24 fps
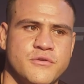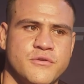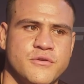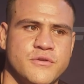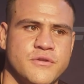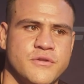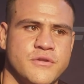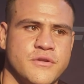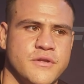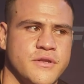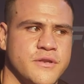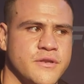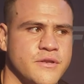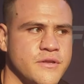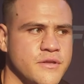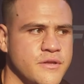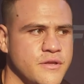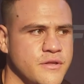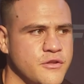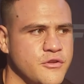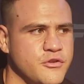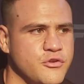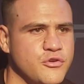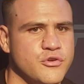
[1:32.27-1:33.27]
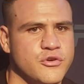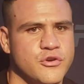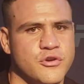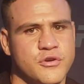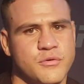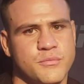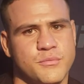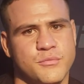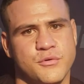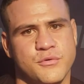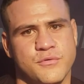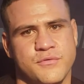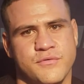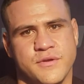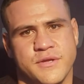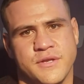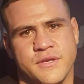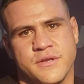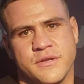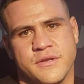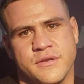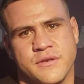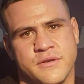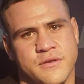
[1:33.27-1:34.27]
and the new got to move
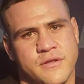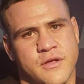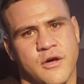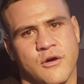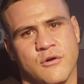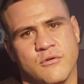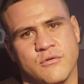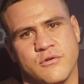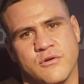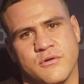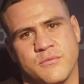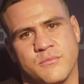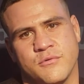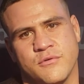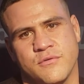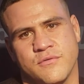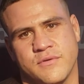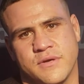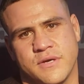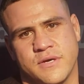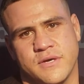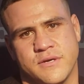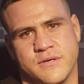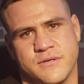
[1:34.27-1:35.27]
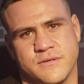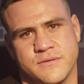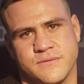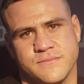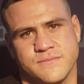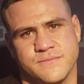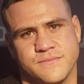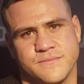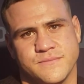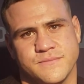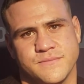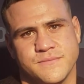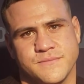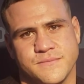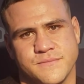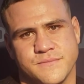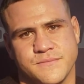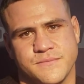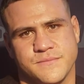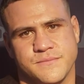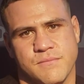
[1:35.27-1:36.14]
in, and the old got to move out.